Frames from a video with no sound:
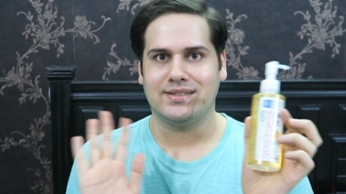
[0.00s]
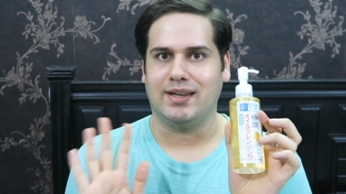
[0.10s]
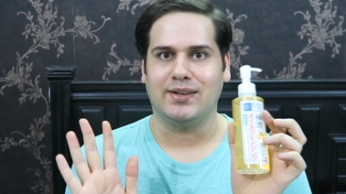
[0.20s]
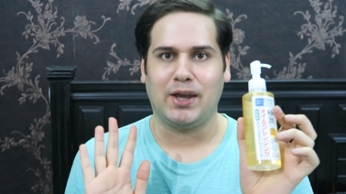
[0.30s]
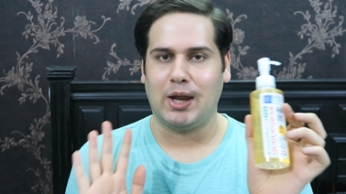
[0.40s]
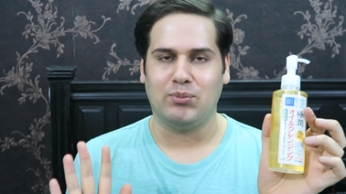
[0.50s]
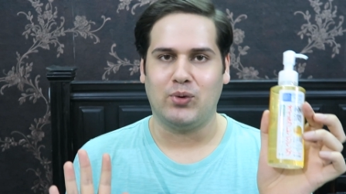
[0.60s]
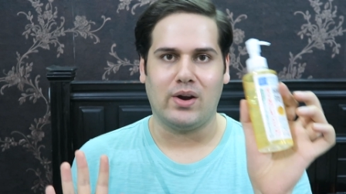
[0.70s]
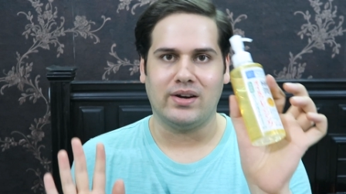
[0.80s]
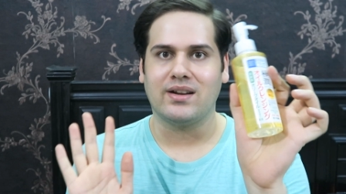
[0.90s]
skincare
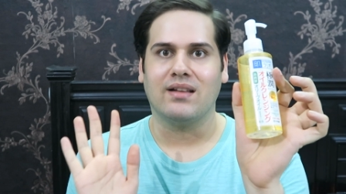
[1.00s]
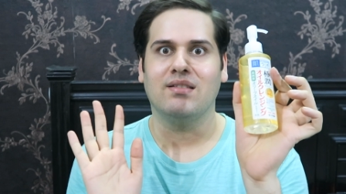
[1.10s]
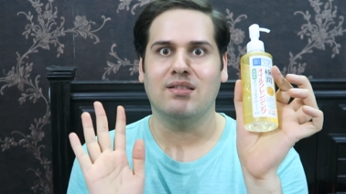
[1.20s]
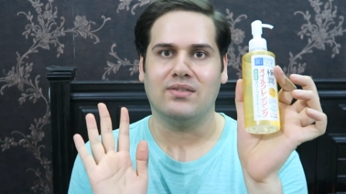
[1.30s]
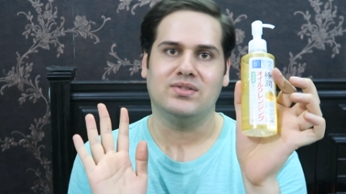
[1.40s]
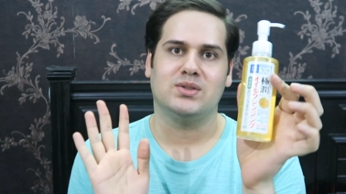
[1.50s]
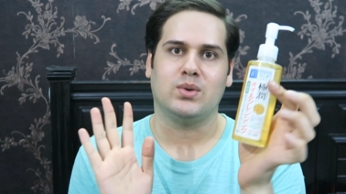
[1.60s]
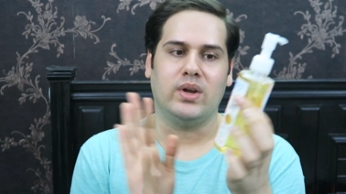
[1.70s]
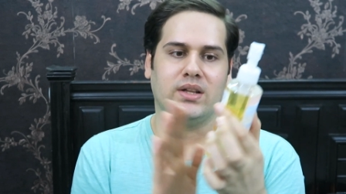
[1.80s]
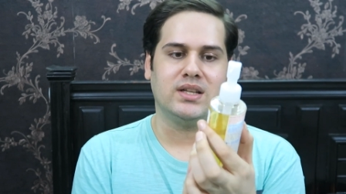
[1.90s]
product. I love
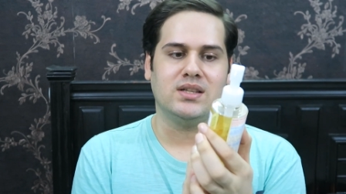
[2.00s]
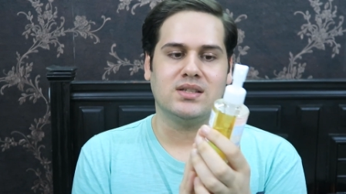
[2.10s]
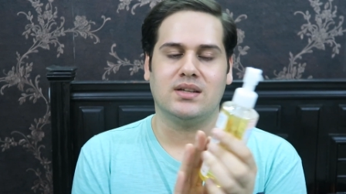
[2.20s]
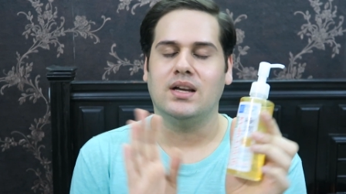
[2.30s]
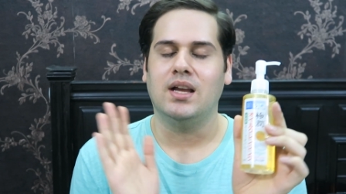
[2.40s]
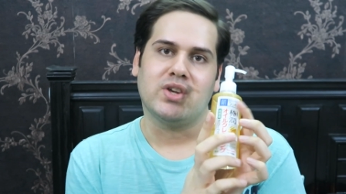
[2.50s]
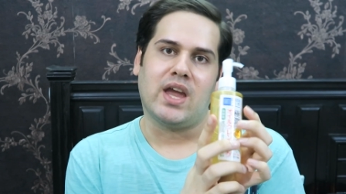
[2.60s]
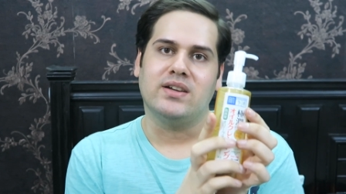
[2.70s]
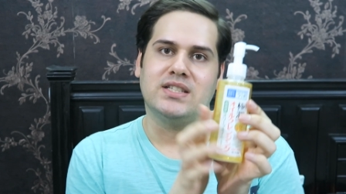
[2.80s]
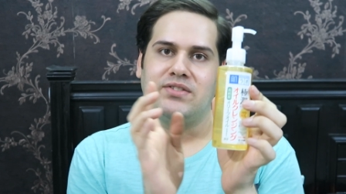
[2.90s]
this oil cleanser. So
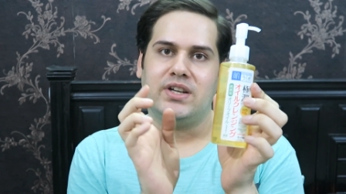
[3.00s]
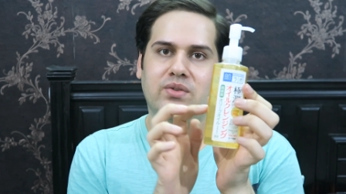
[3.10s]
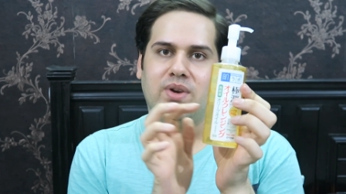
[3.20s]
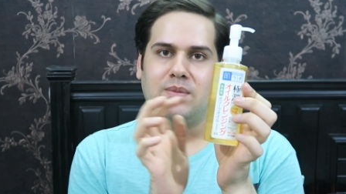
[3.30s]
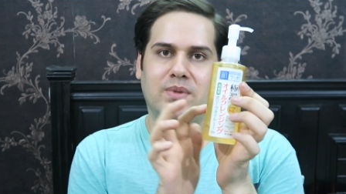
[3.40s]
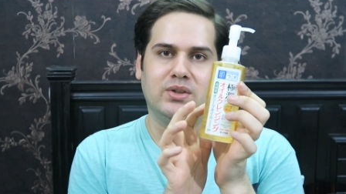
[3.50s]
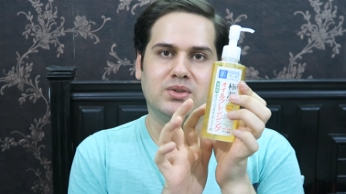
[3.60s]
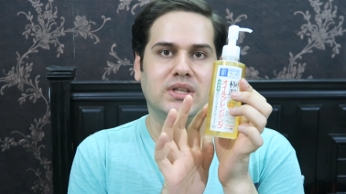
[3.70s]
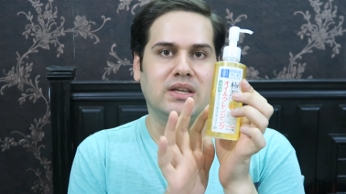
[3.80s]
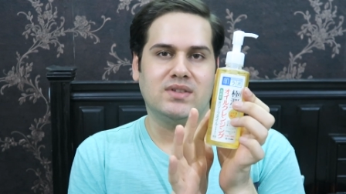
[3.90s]
yeah, I definitely recommend
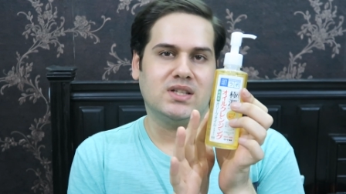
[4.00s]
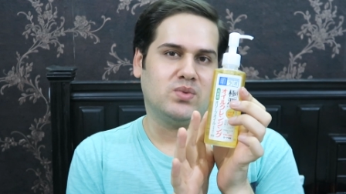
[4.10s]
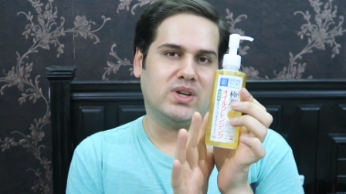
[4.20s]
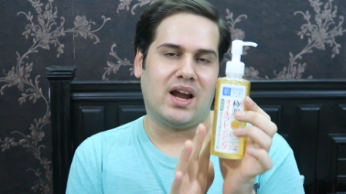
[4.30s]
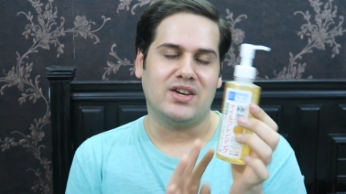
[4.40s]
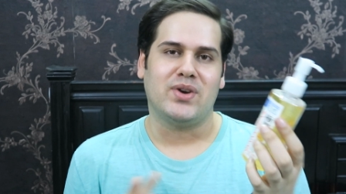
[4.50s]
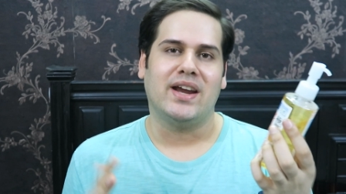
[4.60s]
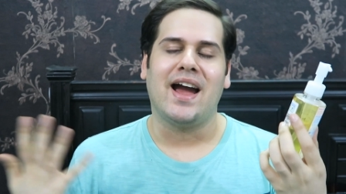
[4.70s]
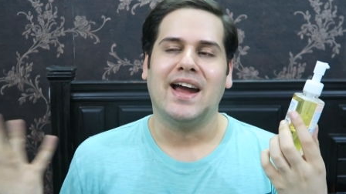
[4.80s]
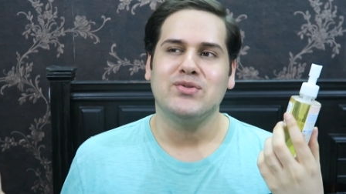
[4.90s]
you to give this one a
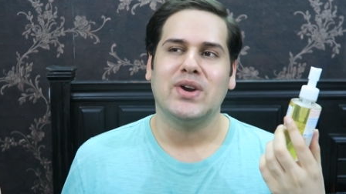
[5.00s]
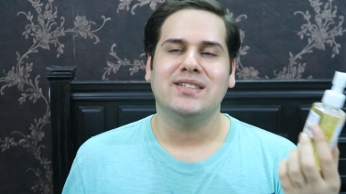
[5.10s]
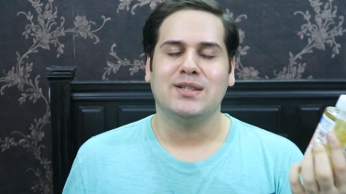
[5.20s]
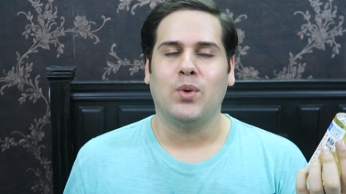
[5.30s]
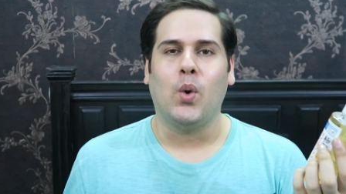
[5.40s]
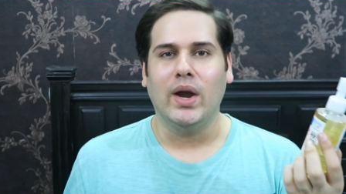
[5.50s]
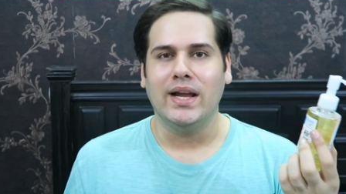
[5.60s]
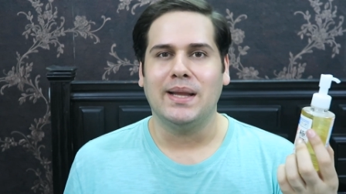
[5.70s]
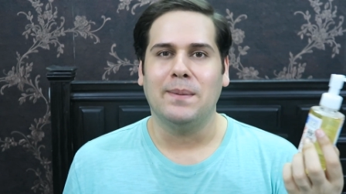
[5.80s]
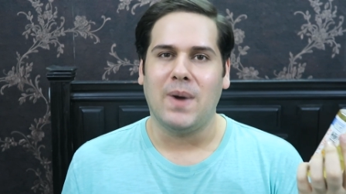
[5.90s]
try. I tried some
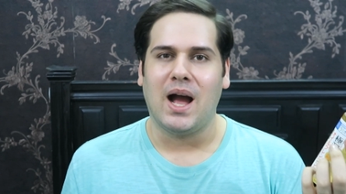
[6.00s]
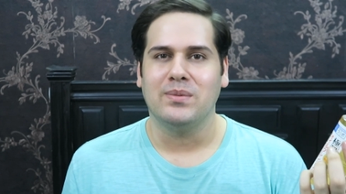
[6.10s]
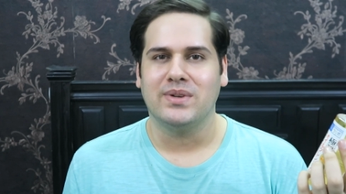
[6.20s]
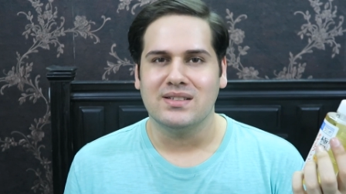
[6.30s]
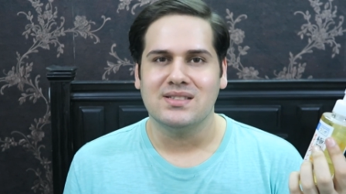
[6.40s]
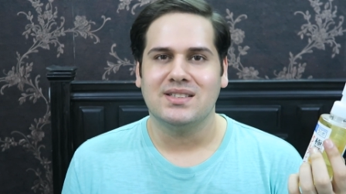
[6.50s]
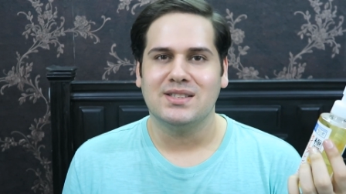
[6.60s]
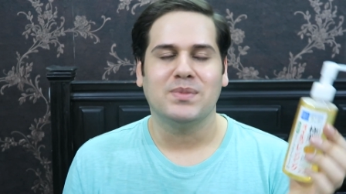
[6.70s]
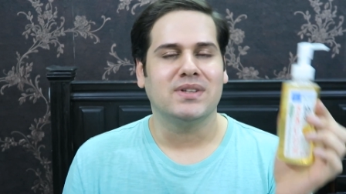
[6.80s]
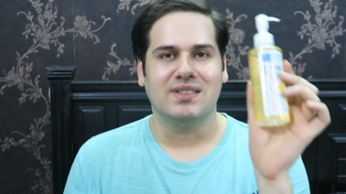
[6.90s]
oil and balm
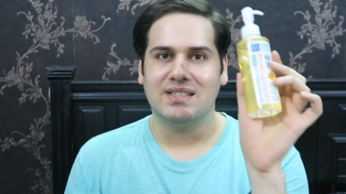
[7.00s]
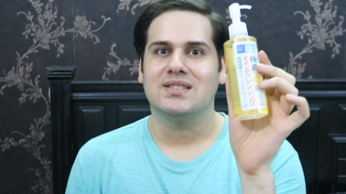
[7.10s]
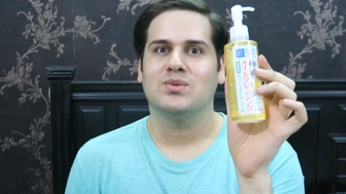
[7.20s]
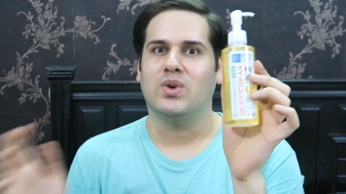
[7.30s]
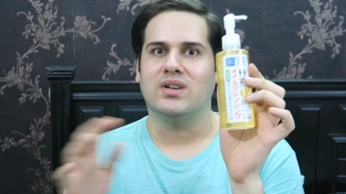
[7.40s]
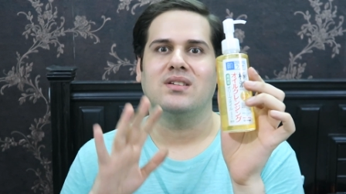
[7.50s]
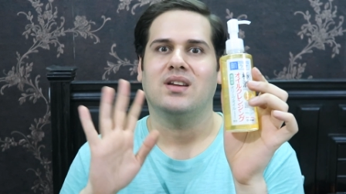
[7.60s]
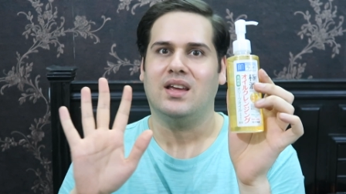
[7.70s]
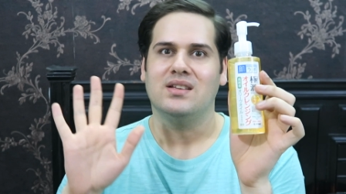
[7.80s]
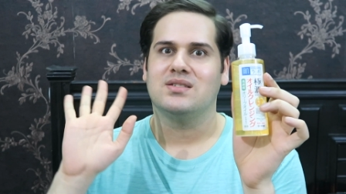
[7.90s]
cleansers, but this
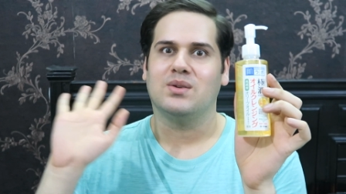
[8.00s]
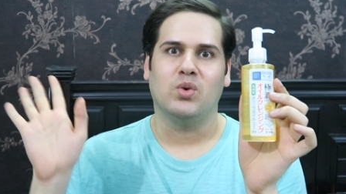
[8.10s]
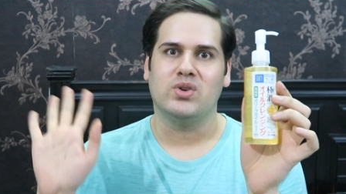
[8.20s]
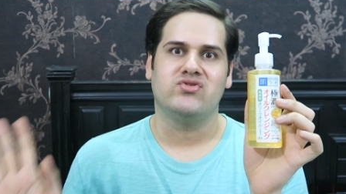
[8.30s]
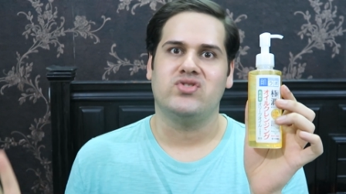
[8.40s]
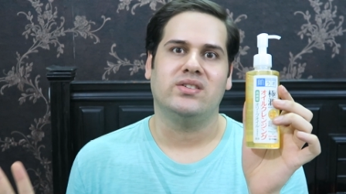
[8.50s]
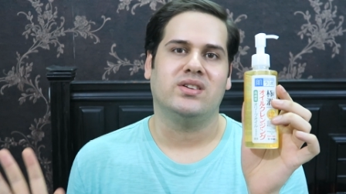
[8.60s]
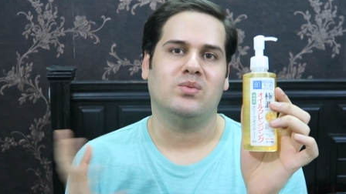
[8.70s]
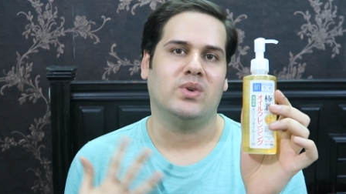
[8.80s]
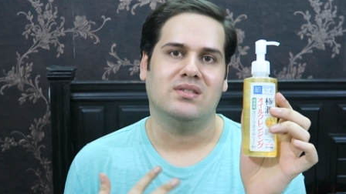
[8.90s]
one is the most
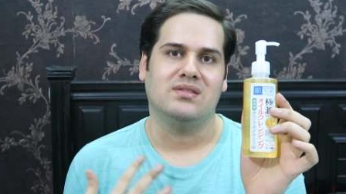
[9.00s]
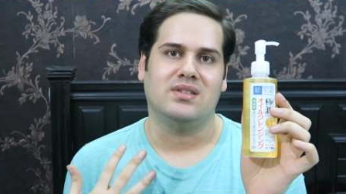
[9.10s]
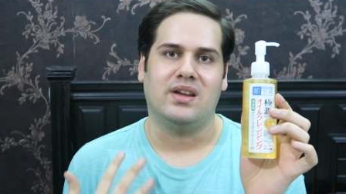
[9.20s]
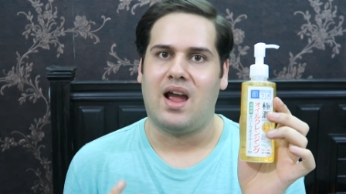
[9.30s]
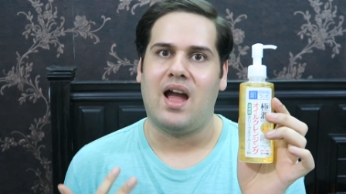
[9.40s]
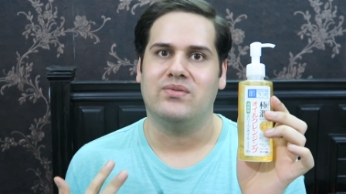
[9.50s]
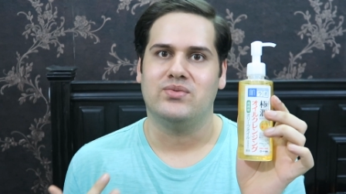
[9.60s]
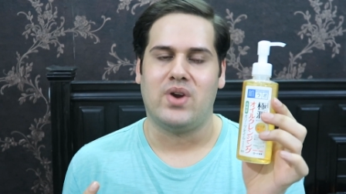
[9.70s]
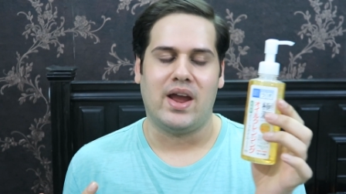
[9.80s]
gentle one that I've